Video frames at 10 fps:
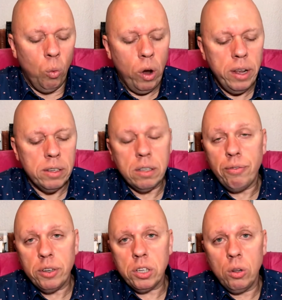What is the
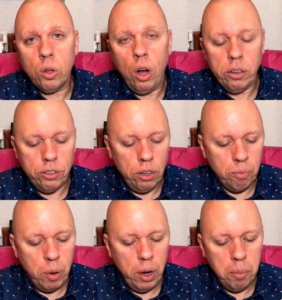fiscal cost
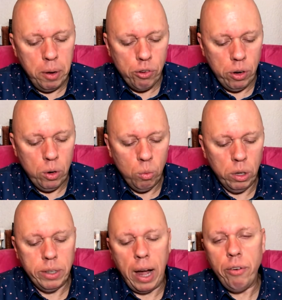of prohibition?
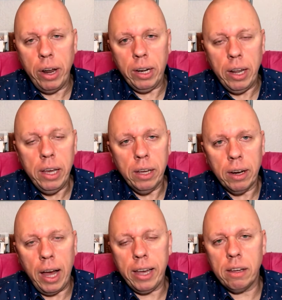Well, directly,
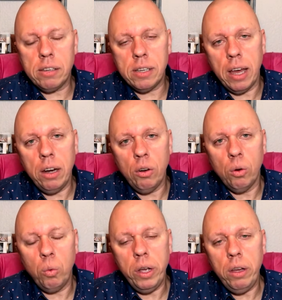like I said,
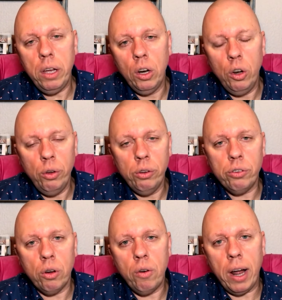we
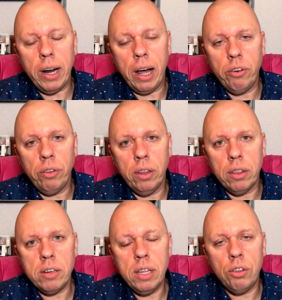lose around
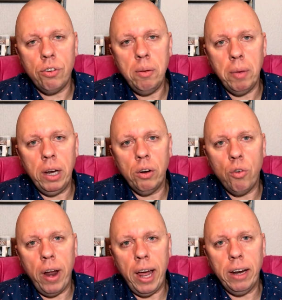133
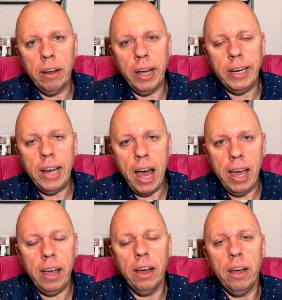million rand a
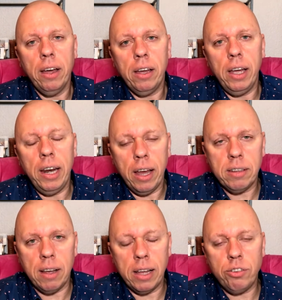day in
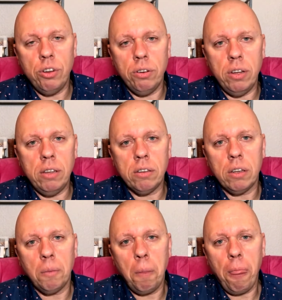excise
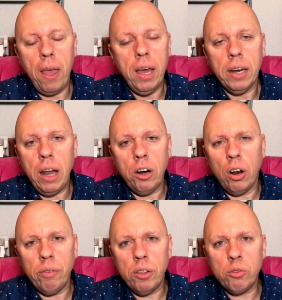duties. Now, a
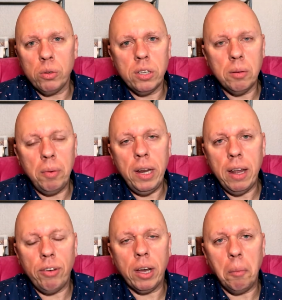lot of this will simply
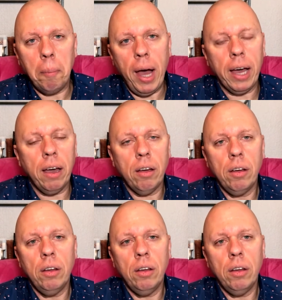never come back.